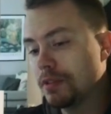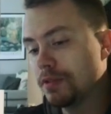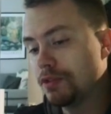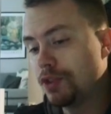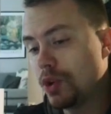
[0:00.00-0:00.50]

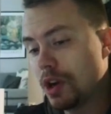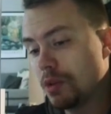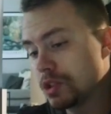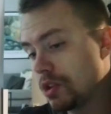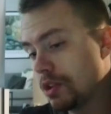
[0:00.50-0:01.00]
Furia,
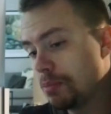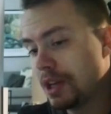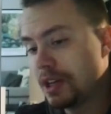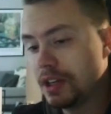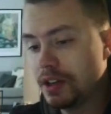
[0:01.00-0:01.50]
we saw them
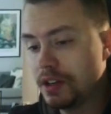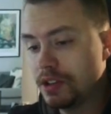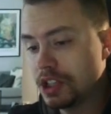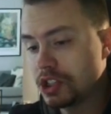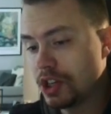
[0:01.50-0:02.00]
play
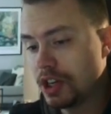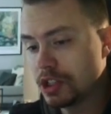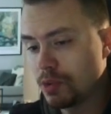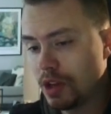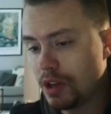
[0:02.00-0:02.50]
yesterday
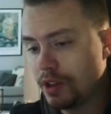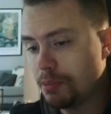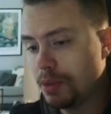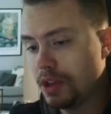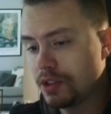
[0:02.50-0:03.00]
as well. They
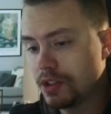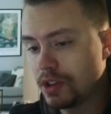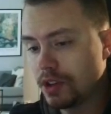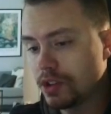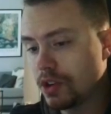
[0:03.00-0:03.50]
beat
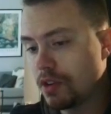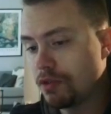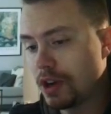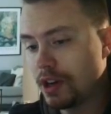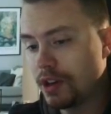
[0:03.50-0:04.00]
Eternal
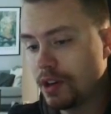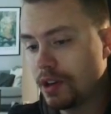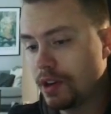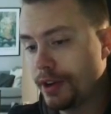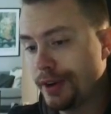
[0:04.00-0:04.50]

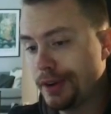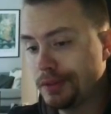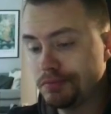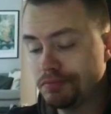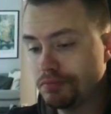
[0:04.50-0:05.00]
Fire.
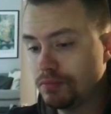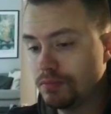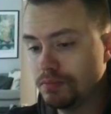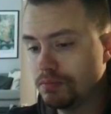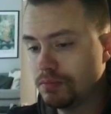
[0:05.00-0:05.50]

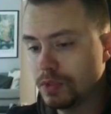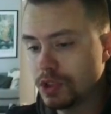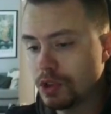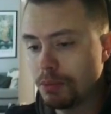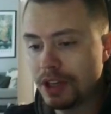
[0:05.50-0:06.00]

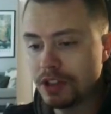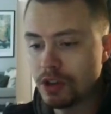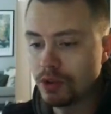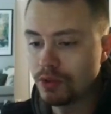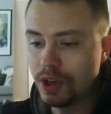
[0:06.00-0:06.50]
Some players
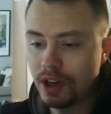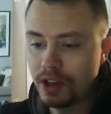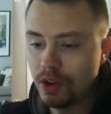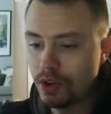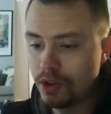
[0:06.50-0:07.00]
look really
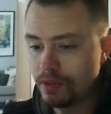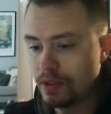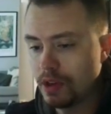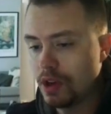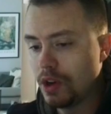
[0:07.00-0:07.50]
good.
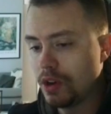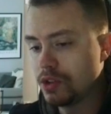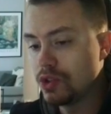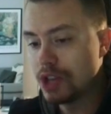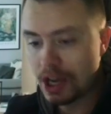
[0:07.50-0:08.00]

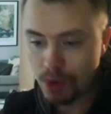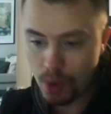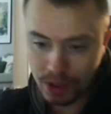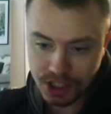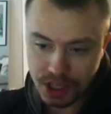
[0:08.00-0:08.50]
Today we
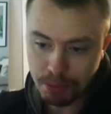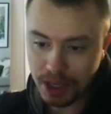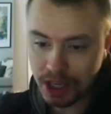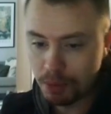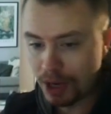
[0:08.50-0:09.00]
will see
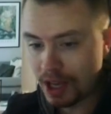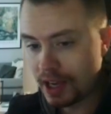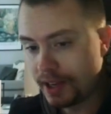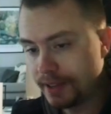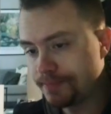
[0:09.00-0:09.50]
Big
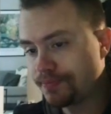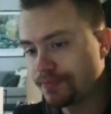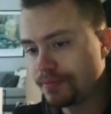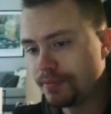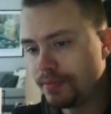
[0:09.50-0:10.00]
play,
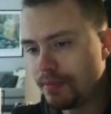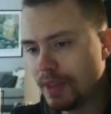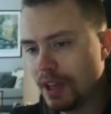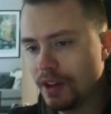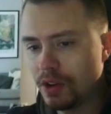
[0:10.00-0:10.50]

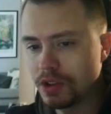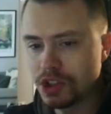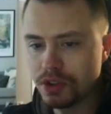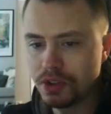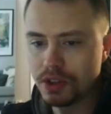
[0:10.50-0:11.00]
and
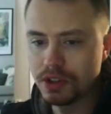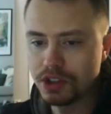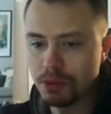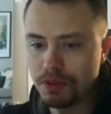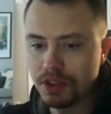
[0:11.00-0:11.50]
also
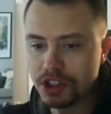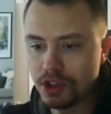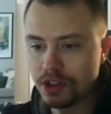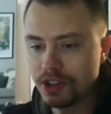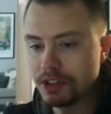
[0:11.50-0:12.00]
some of these
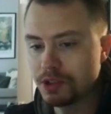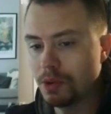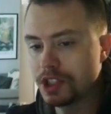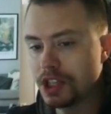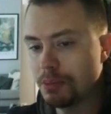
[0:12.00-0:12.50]
other teams we
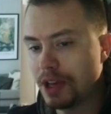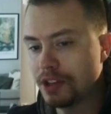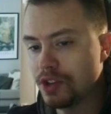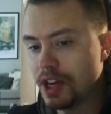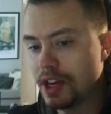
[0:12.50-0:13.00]
will see play
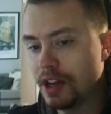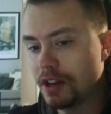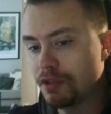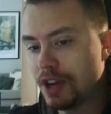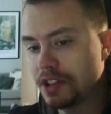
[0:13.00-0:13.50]
today,
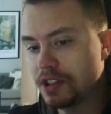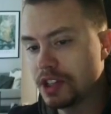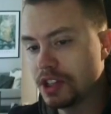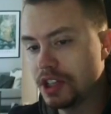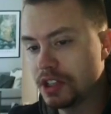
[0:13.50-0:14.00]
like
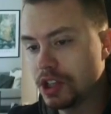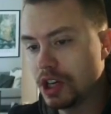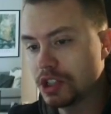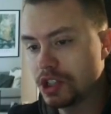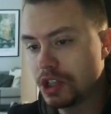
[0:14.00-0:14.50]
Fnatic,
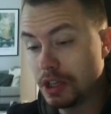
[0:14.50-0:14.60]
Ninjas,